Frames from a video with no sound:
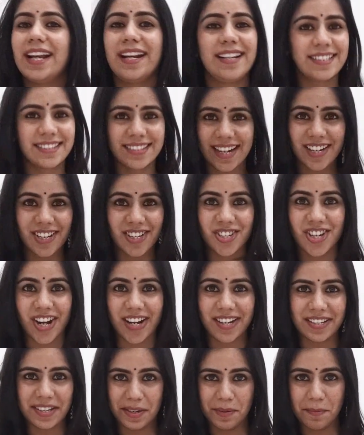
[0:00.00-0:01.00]
ladies and
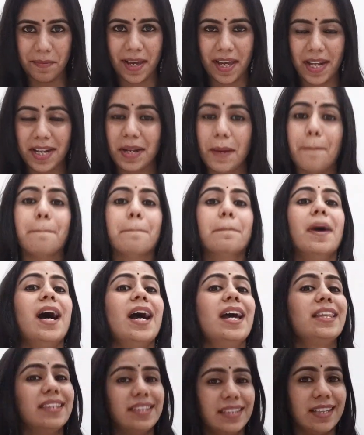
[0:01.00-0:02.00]
gentlemen,
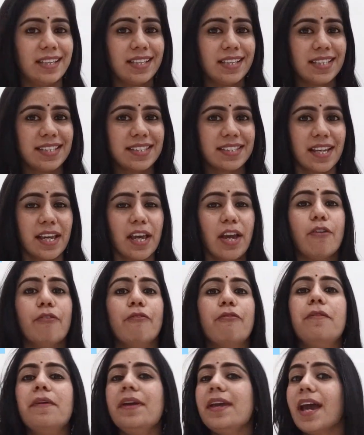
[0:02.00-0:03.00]
by this
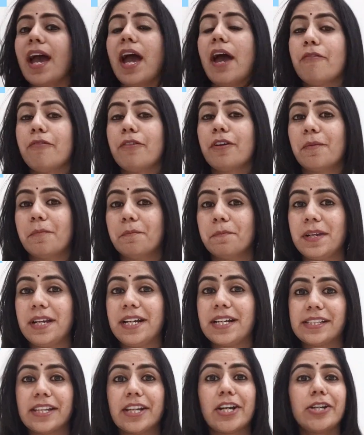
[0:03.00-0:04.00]
we have
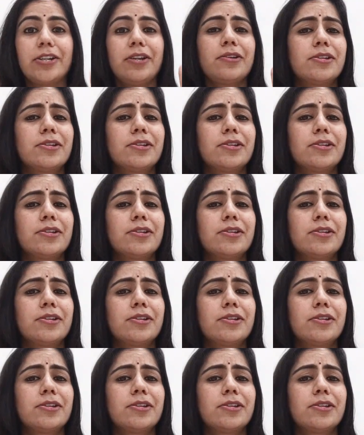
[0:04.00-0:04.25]
completed